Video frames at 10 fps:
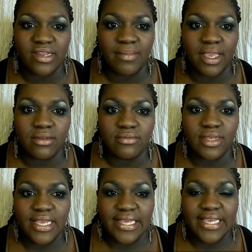I mean,
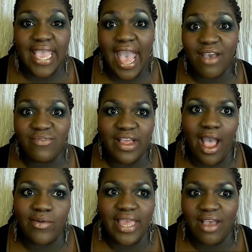yeah,
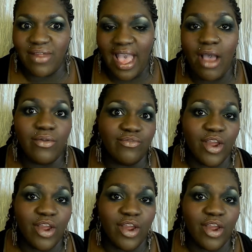I only have like I don't,